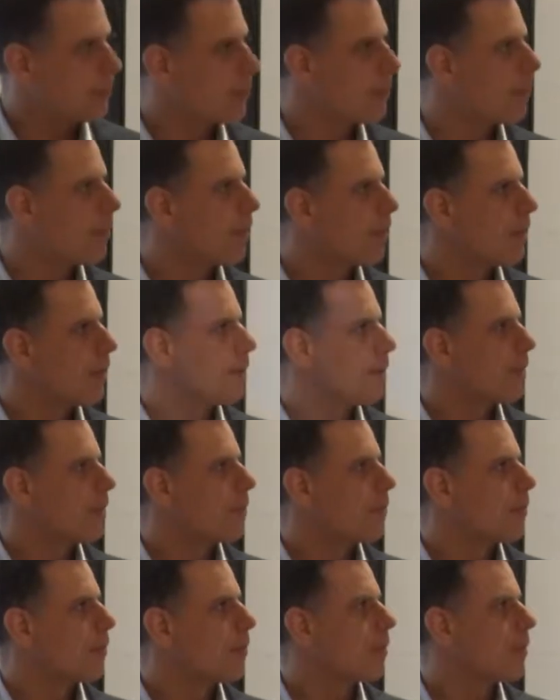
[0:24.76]

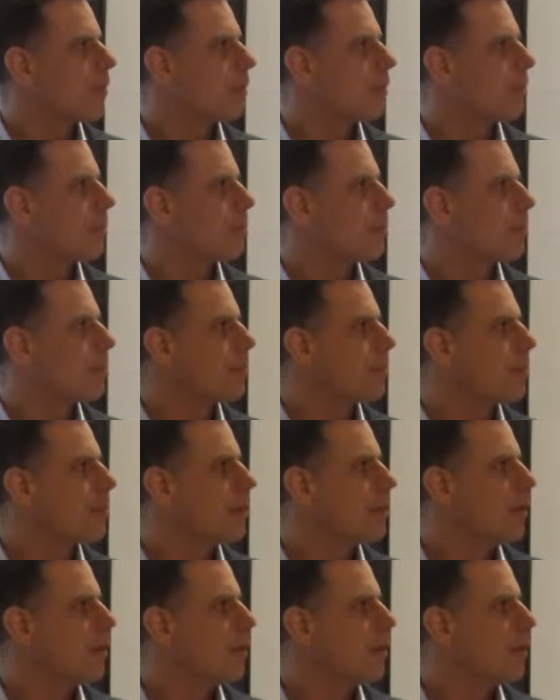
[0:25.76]
(silence)